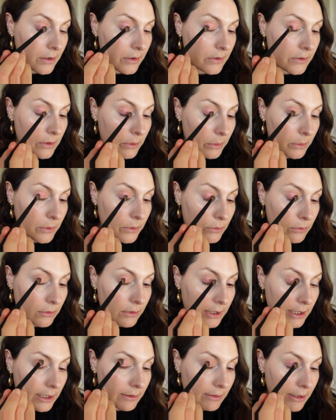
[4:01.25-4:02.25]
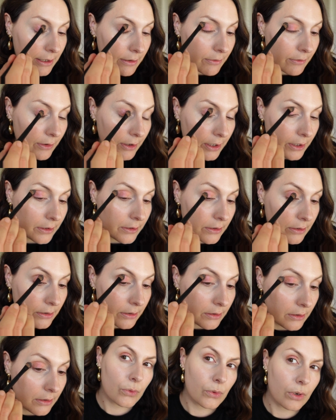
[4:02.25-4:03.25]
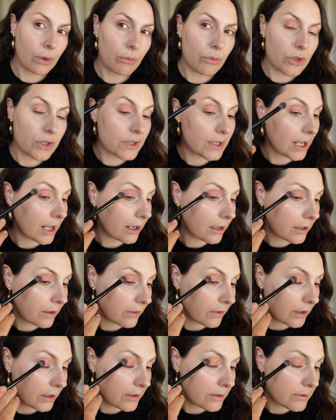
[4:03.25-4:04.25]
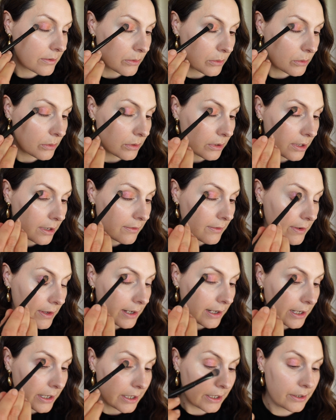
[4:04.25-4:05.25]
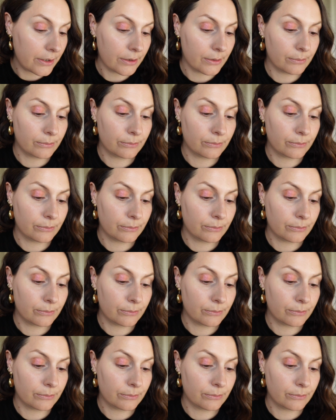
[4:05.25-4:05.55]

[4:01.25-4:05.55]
So it was really, really fun. So I'm just adding this all over the lid.